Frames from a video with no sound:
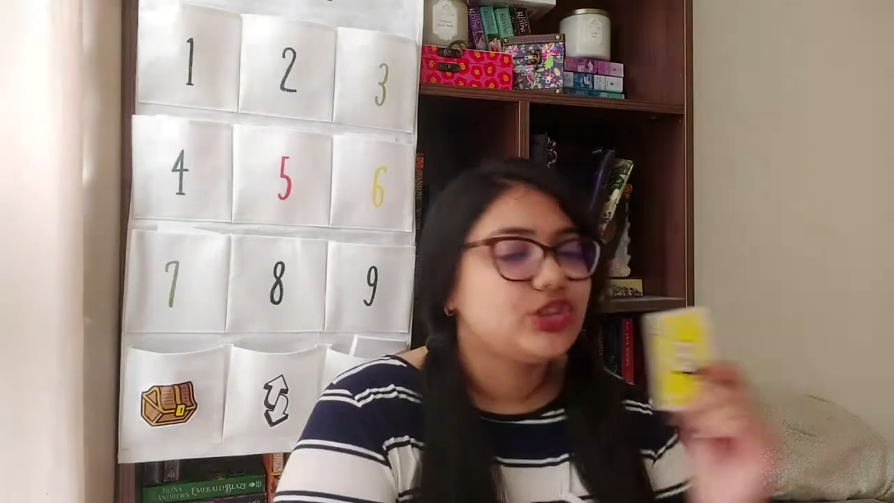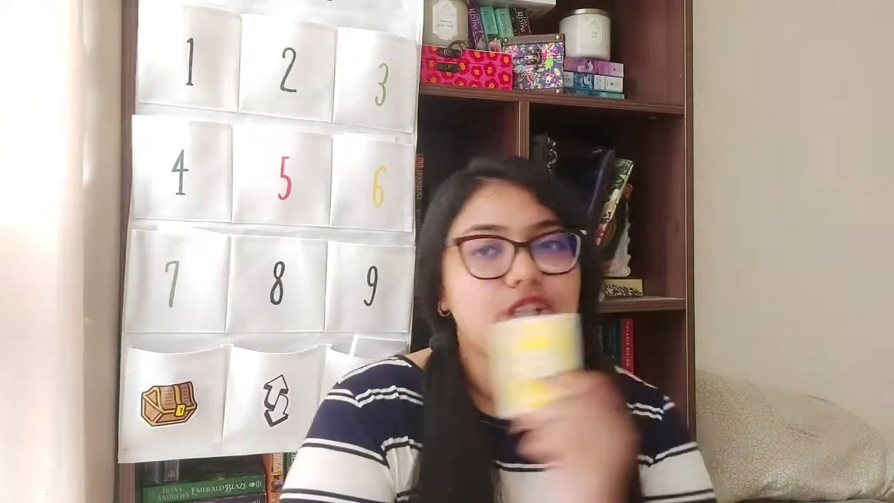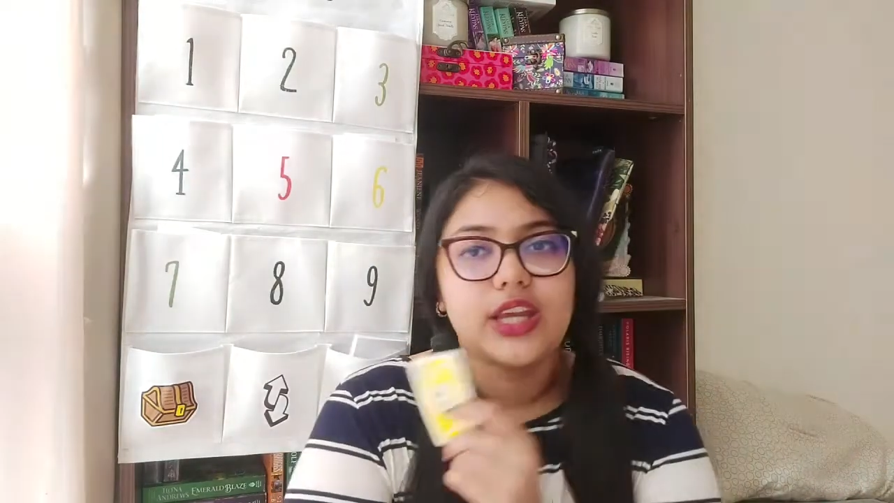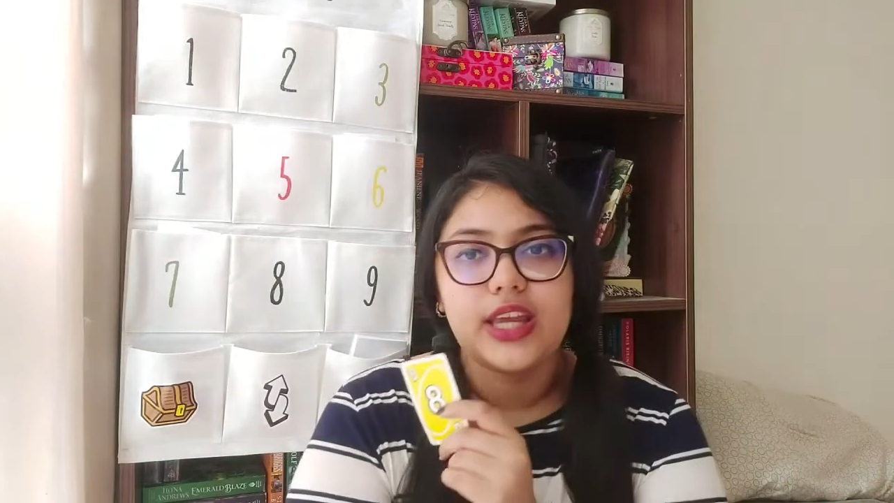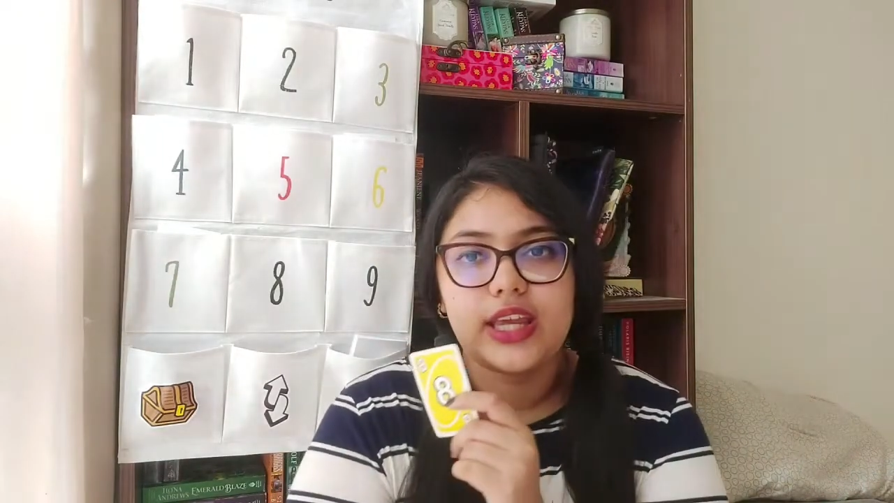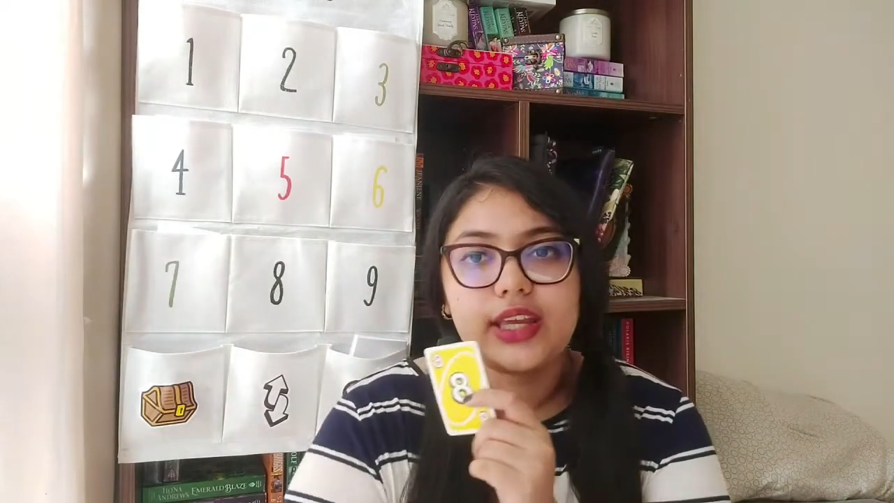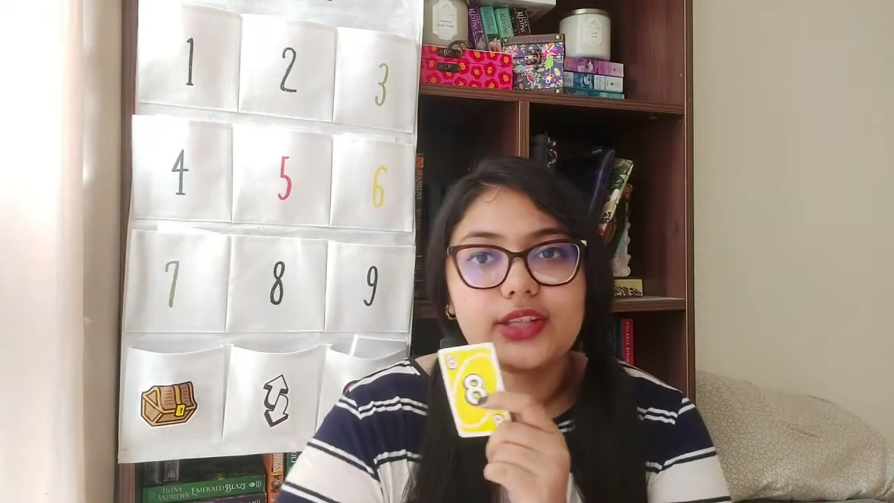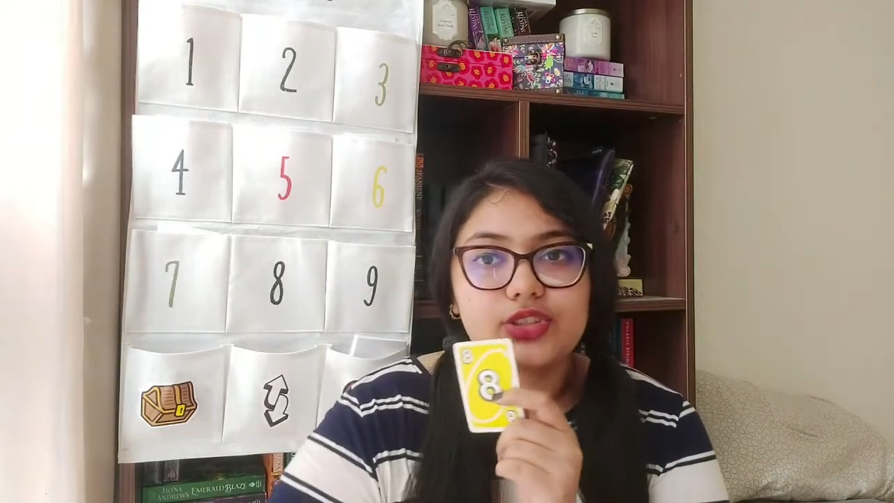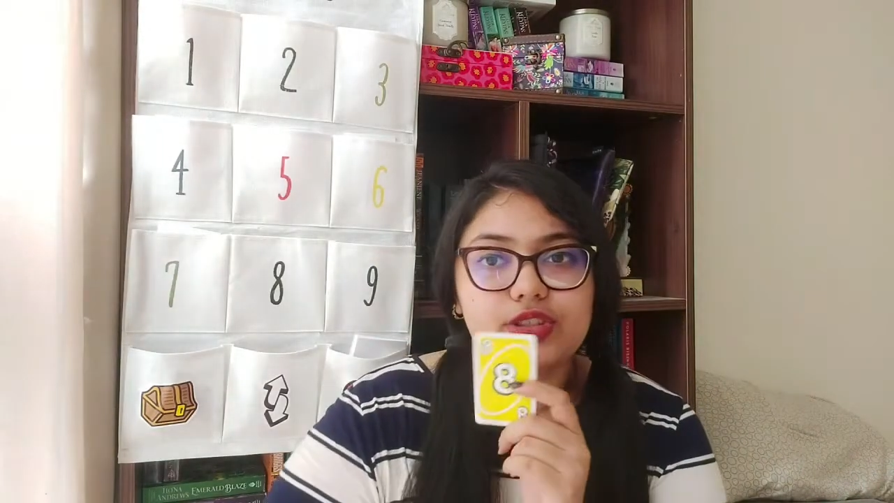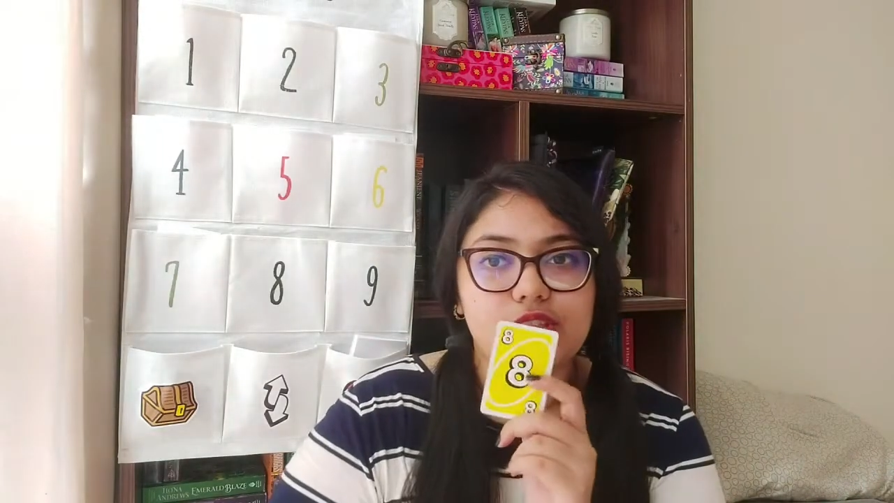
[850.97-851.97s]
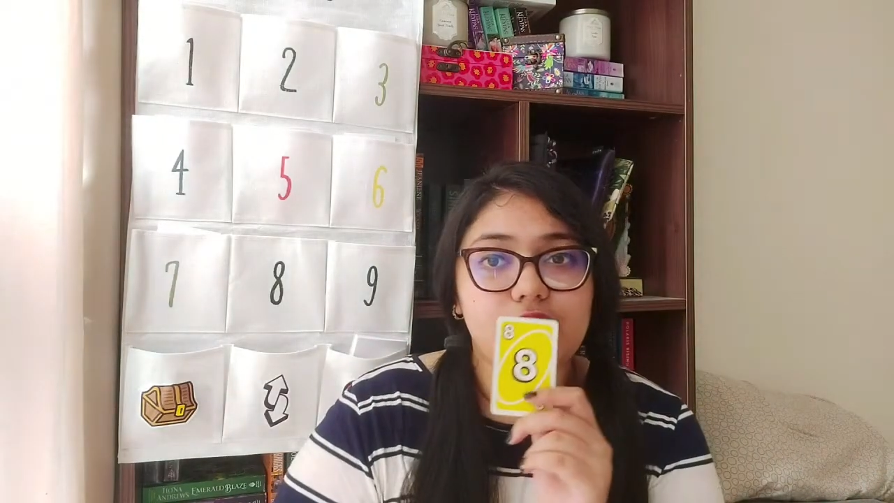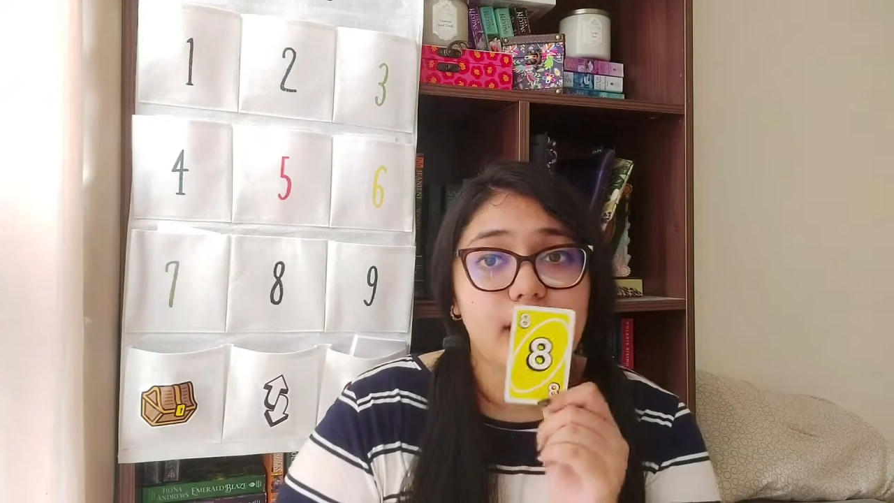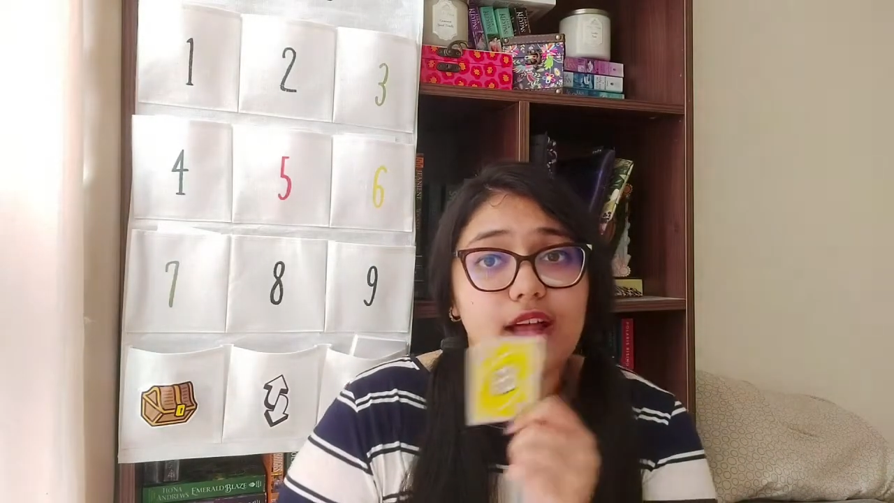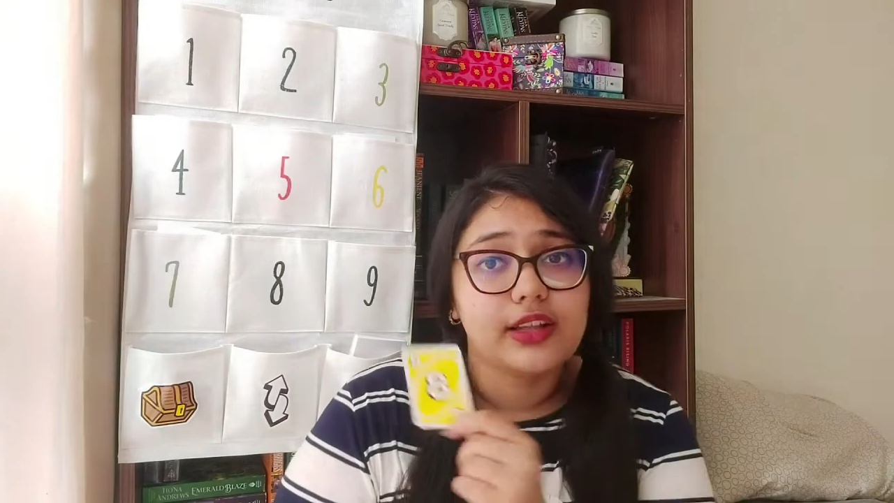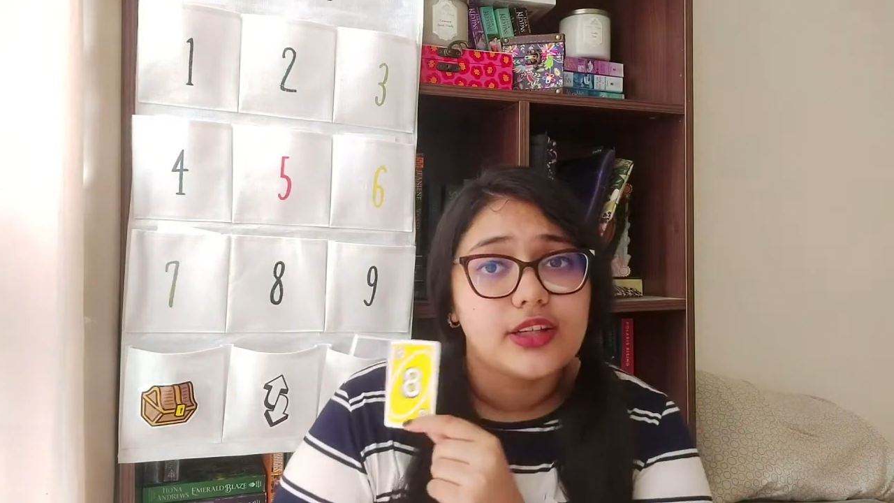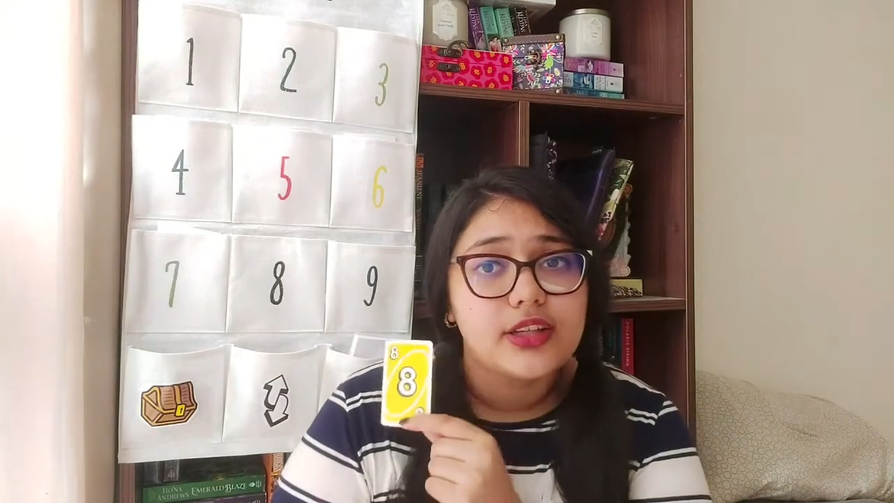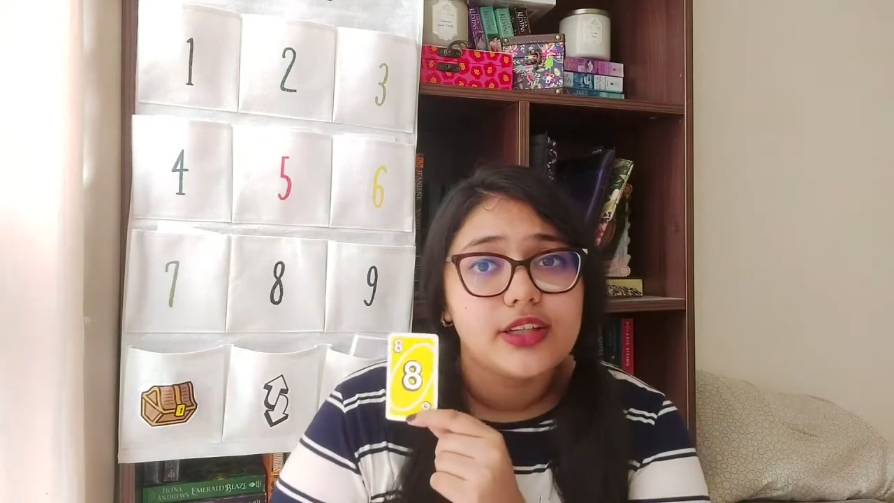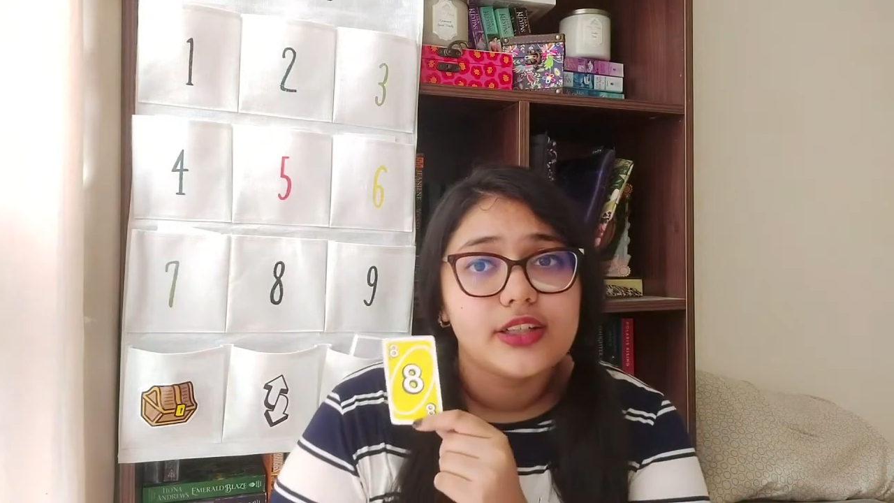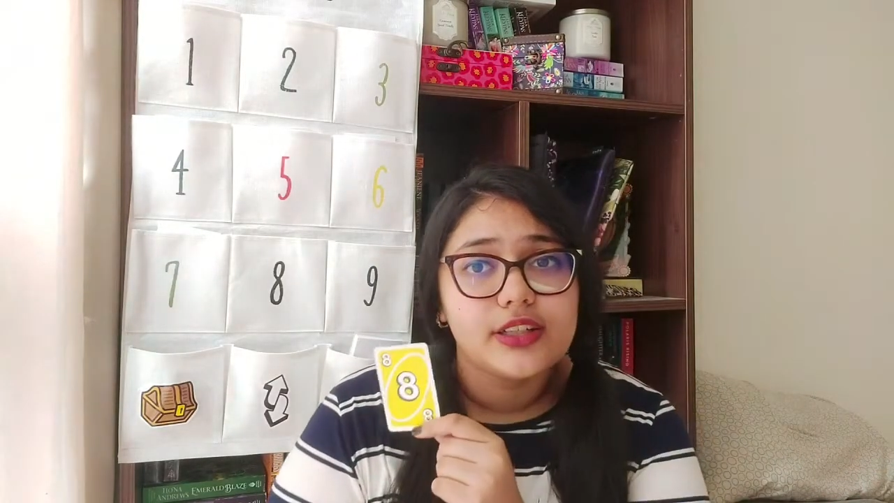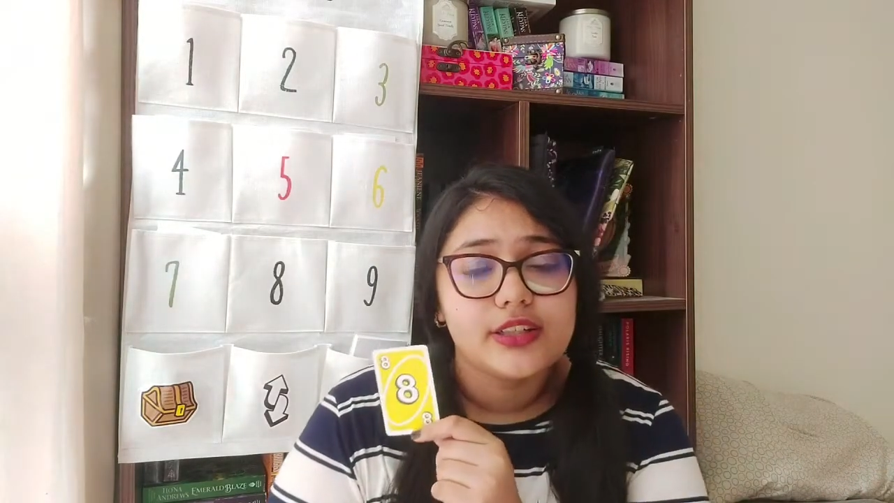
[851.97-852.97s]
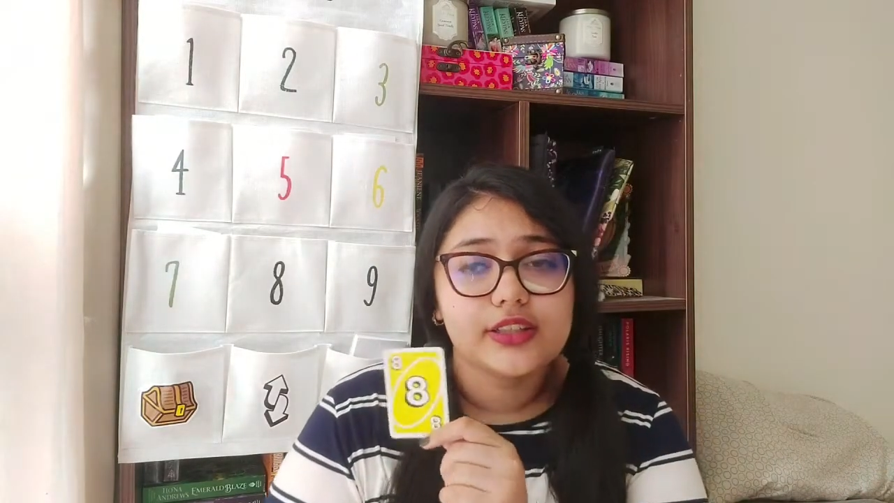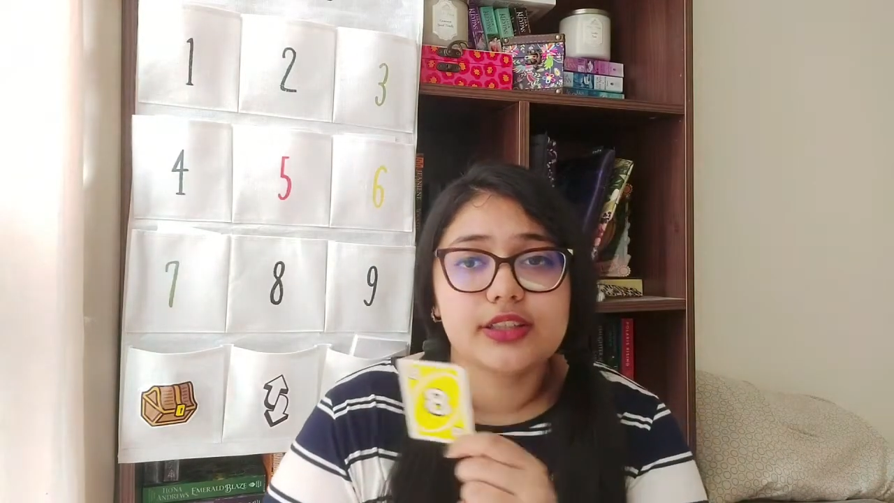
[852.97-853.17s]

change the color